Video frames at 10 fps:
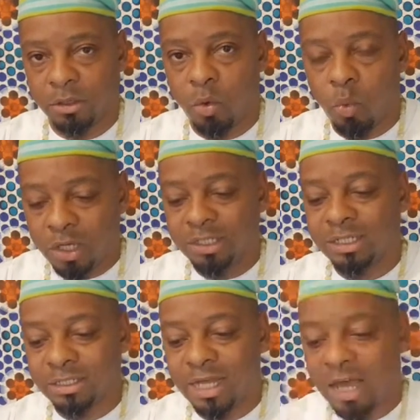One
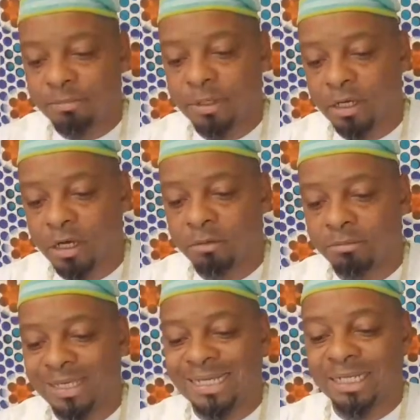does not
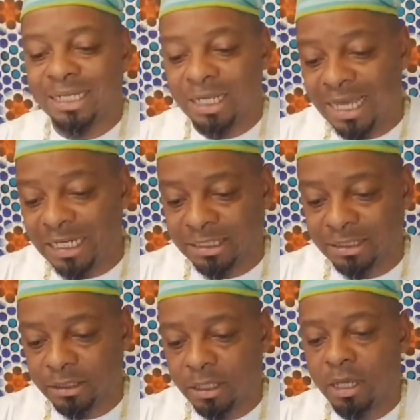become
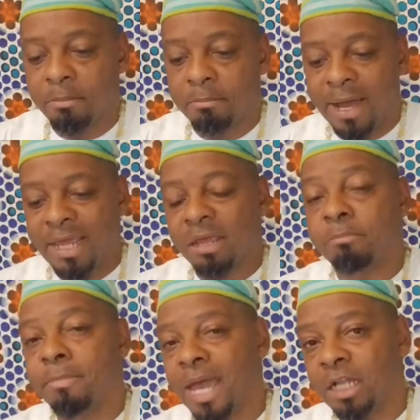enlightened by
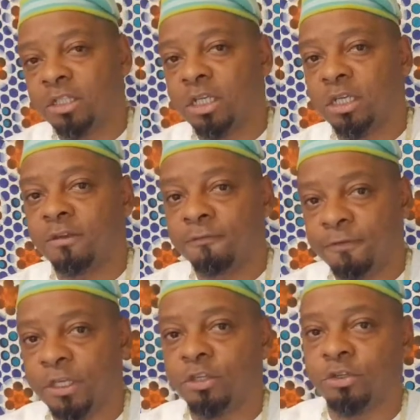imagining
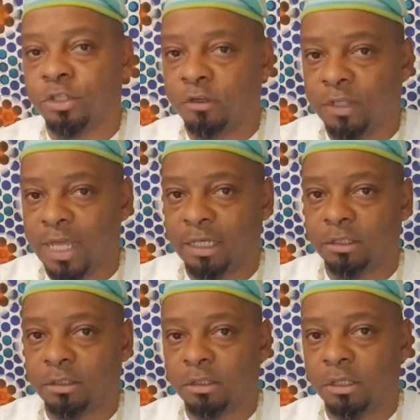figures of
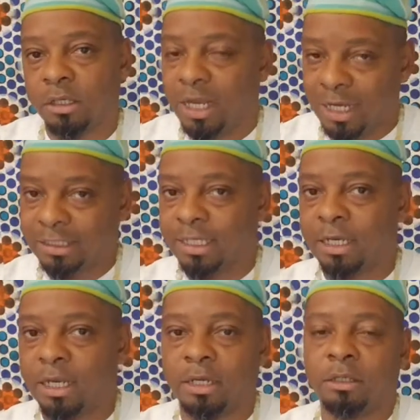light. I like that
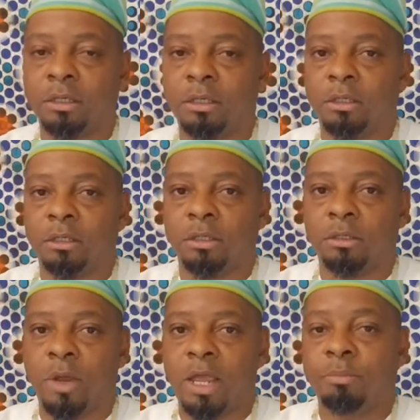line,
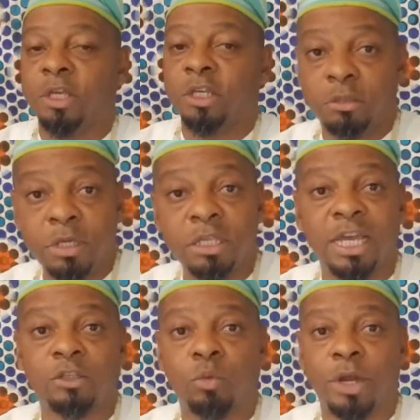right? Because to me,
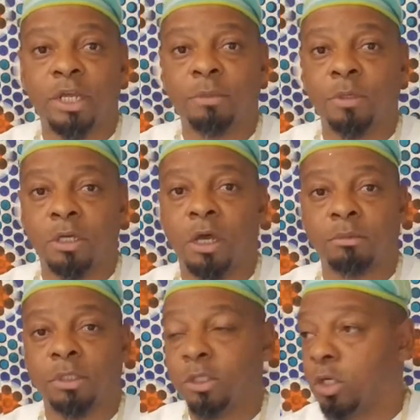that's where it
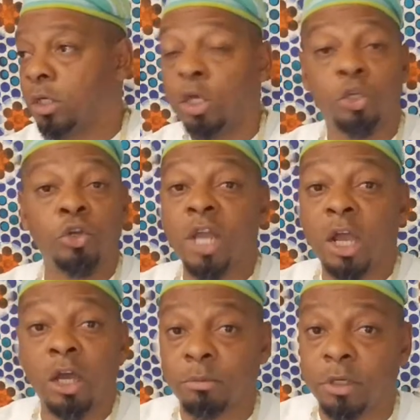becomes, look, you're not
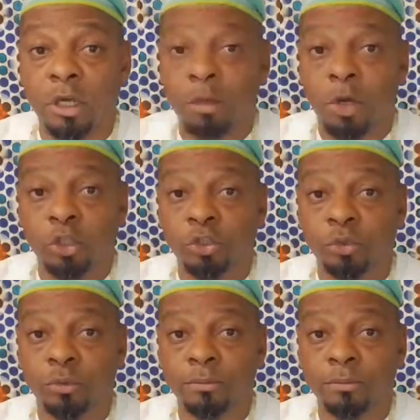going to become Oshun.